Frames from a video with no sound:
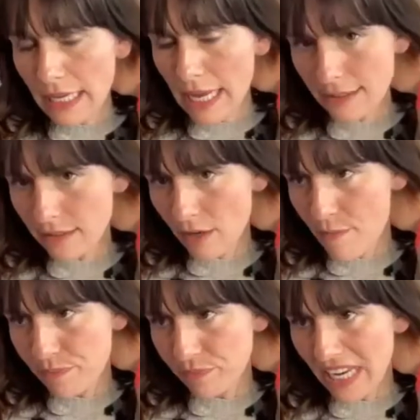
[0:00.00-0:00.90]
I guess
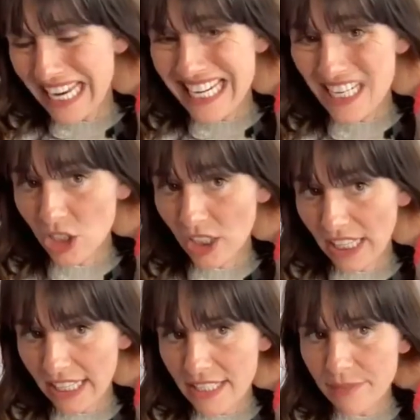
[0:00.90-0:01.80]

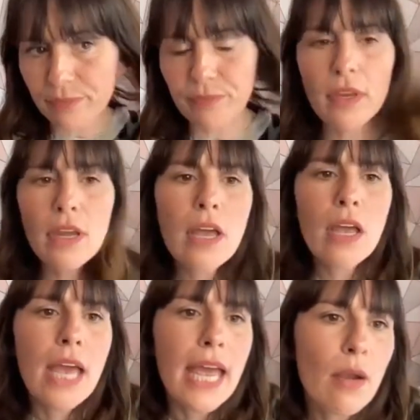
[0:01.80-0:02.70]
initially
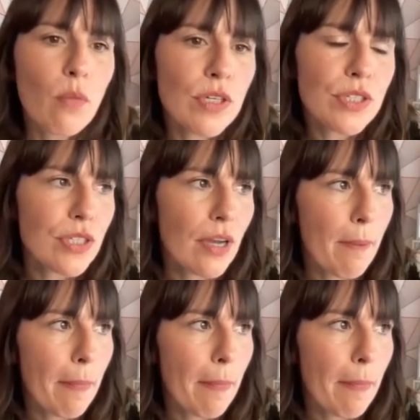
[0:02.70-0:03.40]
it was...